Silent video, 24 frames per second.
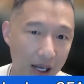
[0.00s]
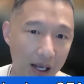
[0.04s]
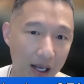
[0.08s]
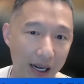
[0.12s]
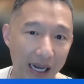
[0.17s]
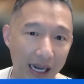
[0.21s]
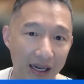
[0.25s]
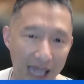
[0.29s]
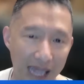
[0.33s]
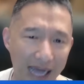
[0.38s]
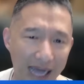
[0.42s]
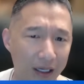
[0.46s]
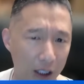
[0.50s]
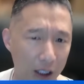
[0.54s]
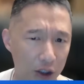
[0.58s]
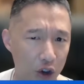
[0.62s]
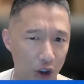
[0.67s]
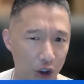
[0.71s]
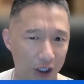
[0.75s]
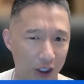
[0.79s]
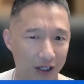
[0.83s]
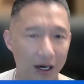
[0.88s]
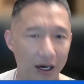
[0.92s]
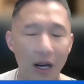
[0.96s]
and
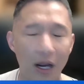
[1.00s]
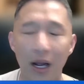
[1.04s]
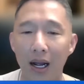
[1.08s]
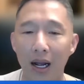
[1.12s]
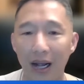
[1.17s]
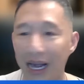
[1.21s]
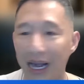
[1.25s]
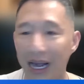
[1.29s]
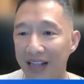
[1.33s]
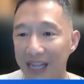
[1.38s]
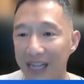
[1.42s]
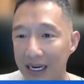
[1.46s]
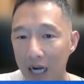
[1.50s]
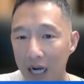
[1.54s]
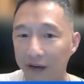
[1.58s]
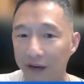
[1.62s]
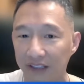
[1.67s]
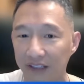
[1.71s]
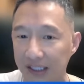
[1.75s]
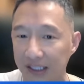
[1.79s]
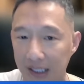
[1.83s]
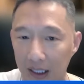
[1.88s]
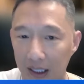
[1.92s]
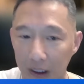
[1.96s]
lackluster. And then all
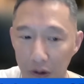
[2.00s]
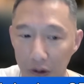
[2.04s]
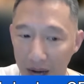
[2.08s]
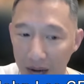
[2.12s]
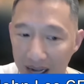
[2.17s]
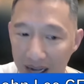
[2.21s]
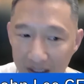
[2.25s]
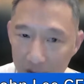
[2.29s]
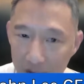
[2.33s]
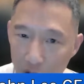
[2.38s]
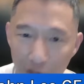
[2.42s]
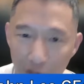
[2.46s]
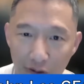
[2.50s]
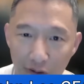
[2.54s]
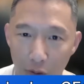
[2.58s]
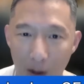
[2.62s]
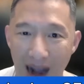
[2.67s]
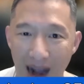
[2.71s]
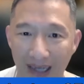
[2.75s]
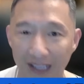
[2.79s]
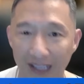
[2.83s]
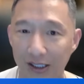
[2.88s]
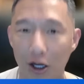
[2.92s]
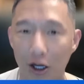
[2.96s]
of a sudden you had a silver
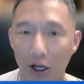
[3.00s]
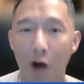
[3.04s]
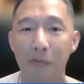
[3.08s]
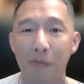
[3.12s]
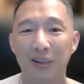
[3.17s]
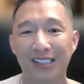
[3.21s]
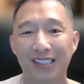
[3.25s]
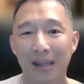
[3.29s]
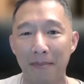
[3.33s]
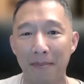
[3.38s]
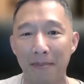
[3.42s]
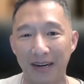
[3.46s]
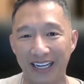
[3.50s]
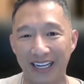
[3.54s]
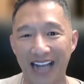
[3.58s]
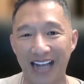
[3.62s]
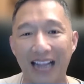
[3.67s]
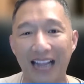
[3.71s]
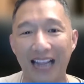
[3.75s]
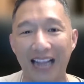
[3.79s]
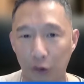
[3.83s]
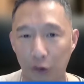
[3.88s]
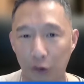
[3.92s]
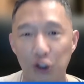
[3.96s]
whack. It's almost somebody
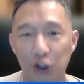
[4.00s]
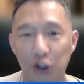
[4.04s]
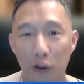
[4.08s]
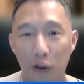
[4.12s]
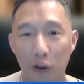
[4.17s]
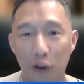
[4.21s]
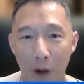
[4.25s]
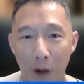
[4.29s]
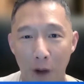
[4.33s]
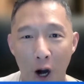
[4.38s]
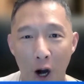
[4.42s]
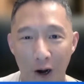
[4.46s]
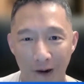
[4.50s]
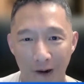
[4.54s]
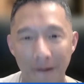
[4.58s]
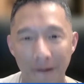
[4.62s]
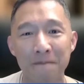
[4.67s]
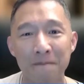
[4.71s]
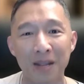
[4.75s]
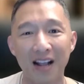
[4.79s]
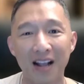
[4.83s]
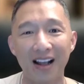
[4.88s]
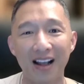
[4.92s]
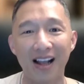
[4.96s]
had the crystal ball,
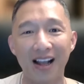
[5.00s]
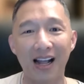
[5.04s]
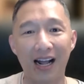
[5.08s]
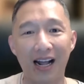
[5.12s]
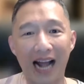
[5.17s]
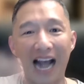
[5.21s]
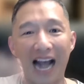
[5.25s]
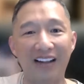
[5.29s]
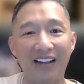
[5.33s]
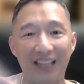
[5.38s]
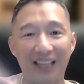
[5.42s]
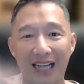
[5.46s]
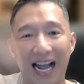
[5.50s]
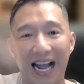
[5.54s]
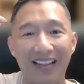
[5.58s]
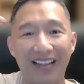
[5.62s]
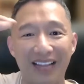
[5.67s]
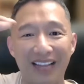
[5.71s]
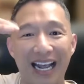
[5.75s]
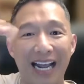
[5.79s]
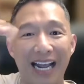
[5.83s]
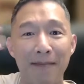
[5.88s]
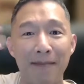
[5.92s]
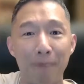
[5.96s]
had the
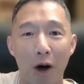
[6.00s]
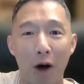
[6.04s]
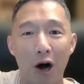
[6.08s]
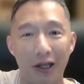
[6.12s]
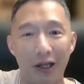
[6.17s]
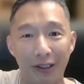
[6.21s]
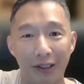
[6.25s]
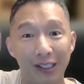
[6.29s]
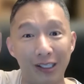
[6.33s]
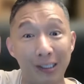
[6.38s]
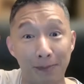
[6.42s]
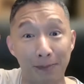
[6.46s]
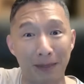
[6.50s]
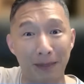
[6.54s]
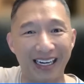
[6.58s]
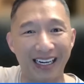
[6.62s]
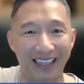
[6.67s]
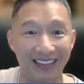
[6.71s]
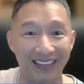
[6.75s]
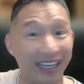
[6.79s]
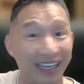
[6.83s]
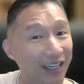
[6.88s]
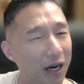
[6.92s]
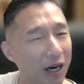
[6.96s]
8-ball, they're
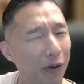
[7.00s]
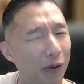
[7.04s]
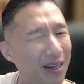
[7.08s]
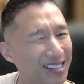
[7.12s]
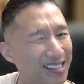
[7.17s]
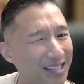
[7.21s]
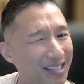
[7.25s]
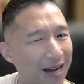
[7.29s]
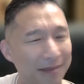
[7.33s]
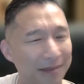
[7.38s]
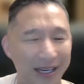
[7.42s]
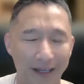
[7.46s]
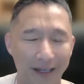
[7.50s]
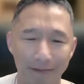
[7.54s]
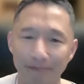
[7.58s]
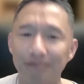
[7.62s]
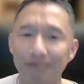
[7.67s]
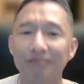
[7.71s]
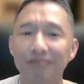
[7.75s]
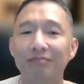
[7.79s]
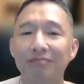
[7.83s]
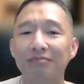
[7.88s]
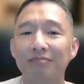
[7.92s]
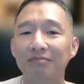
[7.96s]
spinning, they know what's coming.
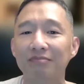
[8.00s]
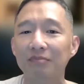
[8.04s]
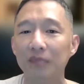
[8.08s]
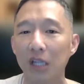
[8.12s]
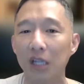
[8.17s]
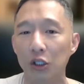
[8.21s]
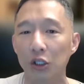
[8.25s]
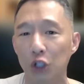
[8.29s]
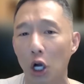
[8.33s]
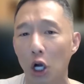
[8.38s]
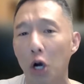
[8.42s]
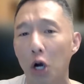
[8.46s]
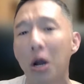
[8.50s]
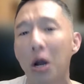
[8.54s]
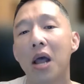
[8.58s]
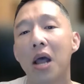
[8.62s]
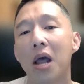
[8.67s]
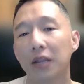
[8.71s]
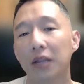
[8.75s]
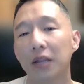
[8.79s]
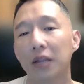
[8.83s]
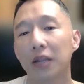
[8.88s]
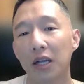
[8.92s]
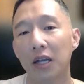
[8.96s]
So
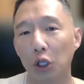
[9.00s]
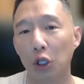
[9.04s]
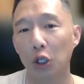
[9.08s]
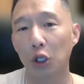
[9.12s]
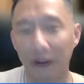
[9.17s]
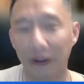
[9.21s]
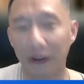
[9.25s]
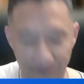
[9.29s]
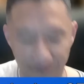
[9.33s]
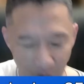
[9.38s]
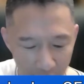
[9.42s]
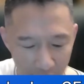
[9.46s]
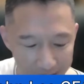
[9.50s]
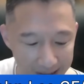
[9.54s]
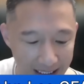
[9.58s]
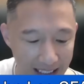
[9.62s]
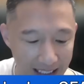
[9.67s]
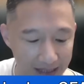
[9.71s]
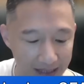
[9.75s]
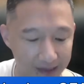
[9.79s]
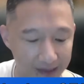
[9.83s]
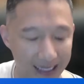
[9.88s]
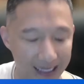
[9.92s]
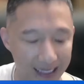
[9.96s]
the first
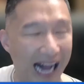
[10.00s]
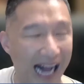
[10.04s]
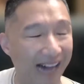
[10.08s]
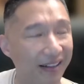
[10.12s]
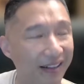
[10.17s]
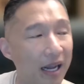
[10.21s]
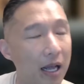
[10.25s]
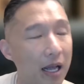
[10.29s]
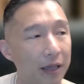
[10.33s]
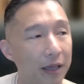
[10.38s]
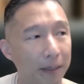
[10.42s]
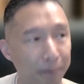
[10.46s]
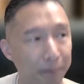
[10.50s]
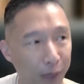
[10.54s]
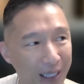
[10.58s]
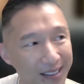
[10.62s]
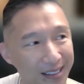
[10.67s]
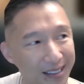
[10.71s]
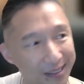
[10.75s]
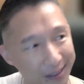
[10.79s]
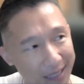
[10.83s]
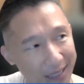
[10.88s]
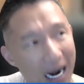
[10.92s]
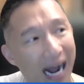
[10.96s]
is that the
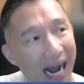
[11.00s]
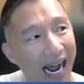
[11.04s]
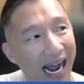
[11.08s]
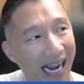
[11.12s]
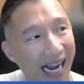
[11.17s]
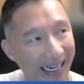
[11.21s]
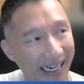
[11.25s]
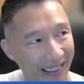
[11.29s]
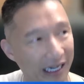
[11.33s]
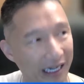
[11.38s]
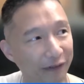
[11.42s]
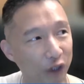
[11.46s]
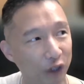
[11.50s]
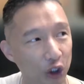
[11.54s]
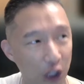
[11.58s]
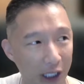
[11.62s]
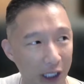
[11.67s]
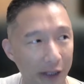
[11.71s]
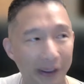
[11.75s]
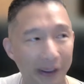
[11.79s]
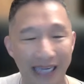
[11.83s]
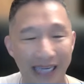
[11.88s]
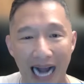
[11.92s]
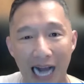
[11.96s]
price is not high enough to
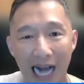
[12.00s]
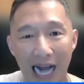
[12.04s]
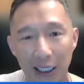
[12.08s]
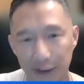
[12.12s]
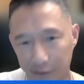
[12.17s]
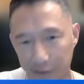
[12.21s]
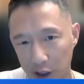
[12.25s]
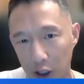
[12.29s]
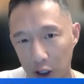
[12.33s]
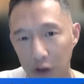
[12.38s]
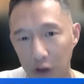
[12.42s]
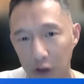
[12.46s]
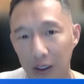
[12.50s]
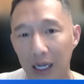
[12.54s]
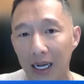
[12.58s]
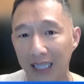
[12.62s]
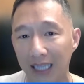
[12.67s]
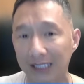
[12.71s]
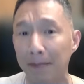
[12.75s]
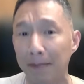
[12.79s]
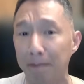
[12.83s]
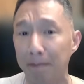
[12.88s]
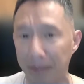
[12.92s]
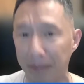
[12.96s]
generate cash flow
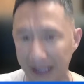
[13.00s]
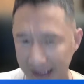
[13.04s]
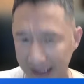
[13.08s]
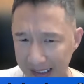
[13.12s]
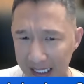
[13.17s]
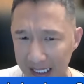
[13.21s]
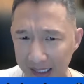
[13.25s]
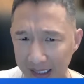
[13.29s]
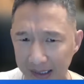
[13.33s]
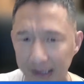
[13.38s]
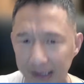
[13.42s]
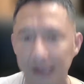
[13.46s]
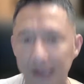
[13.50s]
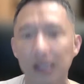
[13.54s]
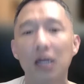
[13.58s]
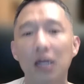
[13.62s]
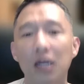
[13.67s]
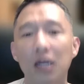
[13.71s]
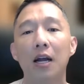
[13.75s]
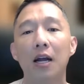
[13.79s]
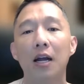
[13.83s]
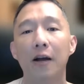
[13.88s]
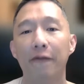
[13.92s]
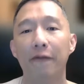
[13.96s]
as a business
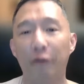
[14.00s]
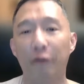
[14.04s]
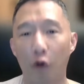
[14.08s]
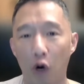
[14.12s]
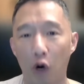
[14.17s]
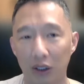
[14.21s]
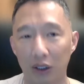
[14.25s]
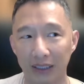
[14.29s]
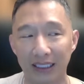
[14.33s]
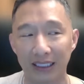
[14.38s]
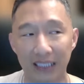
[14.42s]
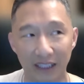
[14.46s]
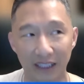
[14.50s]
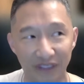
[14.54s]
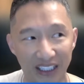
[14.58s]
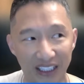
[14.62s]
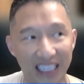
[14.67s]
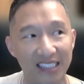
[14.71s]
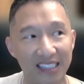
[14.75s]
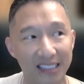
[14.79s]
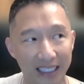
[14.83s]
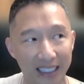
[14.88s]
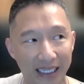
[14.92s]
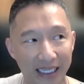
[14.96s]
for the
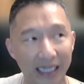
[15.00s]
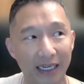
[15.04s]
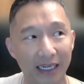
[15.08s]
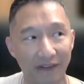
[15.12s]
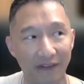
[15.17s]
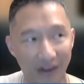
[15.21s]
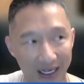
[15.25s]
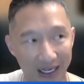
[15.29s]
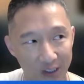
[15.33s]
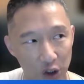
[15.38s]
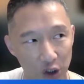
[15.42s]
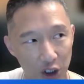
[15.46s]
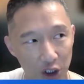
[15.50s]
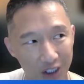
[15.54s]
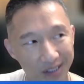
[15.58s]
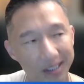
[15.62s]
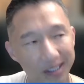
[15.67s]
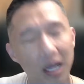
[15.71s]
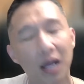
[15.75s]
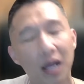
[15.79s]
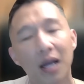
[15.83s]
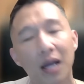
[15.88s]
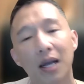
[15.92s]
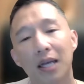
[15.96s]
dividend-seeking
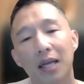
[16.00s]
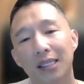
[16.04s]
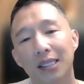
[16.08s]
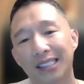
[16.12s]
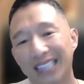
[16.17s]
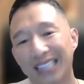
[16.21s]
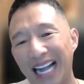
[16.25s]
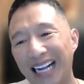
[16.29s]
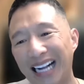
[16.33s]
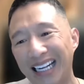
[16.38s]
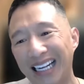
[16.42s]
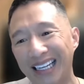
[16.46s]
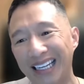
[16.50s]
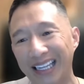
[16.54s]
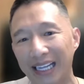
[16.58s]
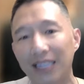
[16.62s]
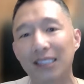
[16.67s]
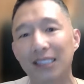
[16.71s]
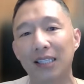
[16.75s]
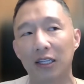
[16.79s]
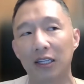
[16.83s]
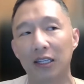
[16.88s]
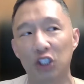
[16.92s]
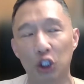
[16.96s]
investors. Secondly,
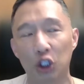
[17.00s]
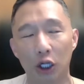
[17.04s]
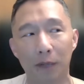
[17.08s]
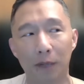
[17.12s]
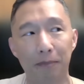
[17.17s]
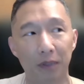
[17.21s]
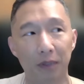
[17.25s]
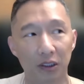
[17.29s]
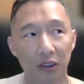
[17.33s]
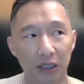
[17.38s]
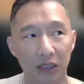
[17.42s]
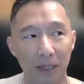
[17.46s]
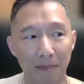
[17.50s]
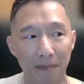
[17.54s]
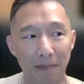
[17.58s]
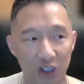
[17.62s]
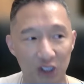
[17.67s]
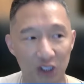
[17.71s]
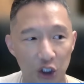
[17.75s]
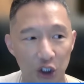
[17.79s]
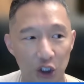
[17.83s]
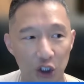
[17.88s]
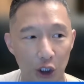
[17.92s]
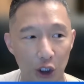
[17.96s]
is the
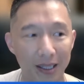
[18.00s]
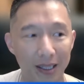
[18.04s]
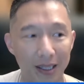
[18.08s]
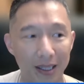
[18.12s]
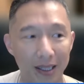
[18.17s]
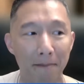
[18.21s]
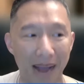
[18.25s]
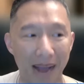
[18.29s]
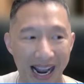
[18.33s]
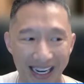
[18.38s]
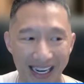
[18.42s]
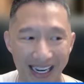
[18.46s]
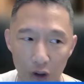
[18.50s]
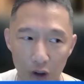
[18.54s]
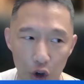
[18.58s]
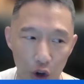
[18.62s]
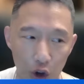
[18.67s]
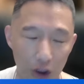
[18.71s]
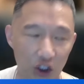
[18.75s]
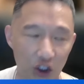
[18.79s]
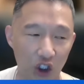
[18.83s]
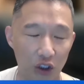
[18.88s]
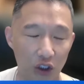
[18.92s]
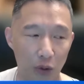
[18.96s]
shares are
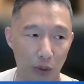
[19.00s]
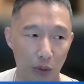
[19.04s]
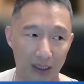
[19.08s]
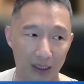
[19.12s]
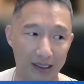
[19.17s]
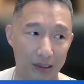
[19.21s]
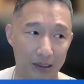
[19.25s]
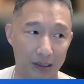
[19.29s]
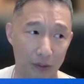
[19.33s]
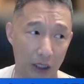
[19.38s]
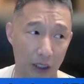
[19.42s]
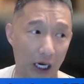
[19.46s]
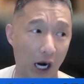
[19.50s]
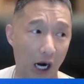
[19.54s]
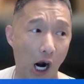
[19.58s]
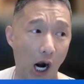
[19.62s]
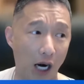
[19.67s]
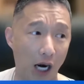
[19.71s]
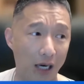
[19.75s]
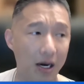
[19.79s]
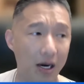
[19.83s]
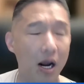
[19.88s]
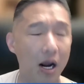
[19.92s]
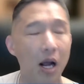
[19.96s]
managed just as they
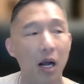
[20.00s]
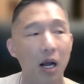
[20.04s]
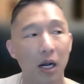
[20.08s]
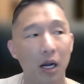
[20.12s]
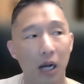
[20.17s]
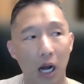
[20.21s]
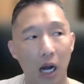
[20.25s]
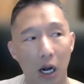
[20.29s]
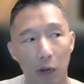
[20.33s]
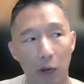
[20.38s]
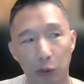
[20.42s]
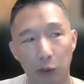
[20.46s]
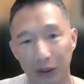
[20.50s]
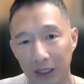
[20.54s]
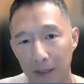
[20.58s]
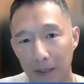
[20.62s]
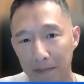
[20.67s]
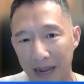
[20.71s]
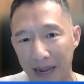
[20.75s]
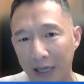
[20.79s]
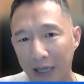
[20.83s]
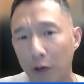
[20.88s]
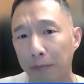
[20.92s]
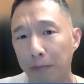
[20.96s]
are with the
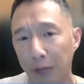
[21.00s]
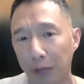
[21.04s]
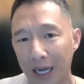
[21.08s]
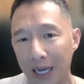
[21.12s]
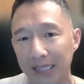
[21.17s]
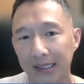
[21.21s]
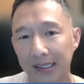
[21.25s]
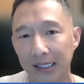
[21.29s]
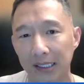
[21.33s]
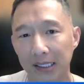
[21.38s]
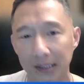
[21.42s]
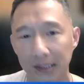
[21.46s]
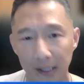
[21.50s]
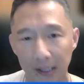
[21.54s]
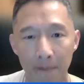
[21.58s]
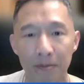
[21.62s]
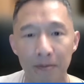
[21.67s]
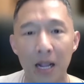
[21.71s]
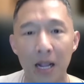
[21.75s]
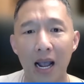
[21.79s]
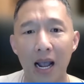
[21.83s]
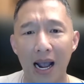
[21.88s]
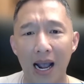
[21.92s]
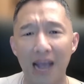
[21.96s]
metal prices.
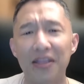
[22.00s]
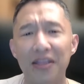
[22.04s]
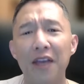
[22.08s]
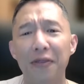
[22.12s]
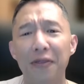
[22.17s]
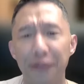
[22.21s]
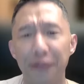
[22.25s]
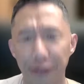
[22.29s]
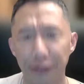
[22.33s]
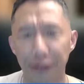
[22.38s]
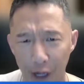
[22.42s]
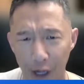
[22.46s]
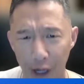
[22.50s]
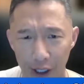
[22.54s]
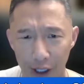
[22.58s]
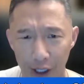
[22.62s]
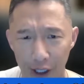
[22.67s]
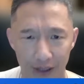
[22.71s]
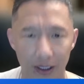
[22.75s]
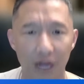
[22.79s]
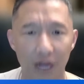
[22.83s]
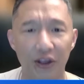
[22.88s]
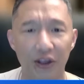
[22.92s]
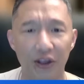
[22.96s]
And then
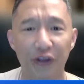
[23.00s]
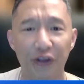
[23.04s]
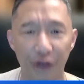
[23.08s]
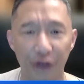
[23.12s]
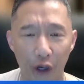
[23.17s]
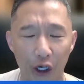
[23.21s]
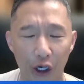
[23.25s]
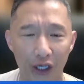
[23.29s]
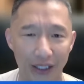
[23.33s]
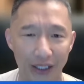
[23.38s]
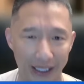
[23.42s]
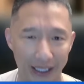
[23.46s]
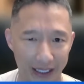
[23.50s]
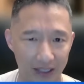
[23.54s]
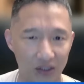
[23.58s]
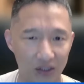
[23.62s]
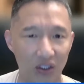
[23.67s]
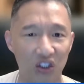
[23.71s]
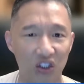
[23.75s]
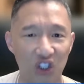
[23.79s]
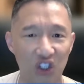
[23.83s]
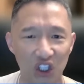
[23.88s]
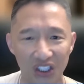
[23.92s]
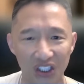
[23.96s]
the third is
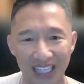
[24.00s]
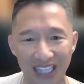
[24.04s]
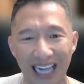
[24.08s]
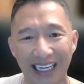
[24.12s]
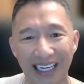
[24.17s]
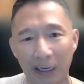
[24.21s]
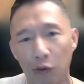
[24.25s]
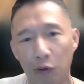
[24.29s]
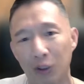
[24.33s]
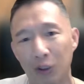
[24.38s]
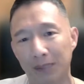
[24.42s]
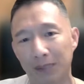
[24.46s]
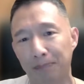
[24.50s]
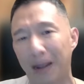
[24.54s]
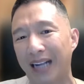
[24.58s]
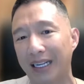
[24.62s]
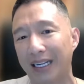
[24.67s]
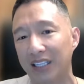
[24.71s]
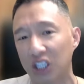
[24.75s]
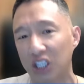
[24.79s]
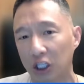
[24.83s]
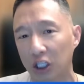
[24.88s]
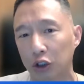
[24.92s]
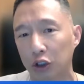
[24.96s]
just like it was back
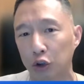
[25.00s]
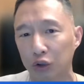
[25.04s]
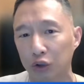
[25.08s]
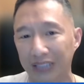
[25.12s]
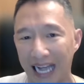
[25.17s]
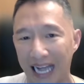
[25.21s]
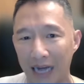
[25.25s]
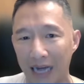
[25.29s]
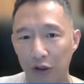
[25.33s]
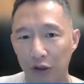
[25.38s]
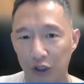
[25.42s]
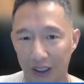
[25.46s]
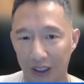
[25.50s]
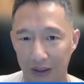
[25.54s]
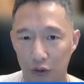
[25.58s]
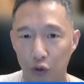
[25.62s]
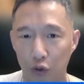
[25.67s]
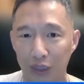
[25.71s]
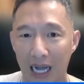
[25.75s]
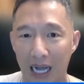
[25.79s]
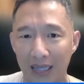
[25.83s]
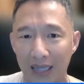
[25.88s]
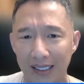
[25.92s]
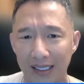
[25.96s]
in year 2000,
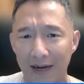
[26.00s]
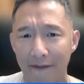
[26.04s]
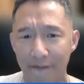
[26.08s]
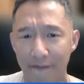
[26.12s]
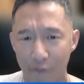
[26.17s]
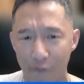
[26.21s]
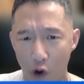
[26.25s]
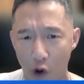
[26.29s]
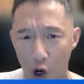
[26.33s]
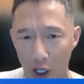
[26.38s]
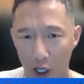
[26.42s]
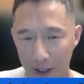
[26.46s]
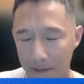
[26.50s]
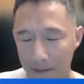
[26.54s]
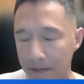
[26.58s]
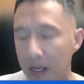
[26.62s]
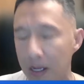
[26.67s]
2004.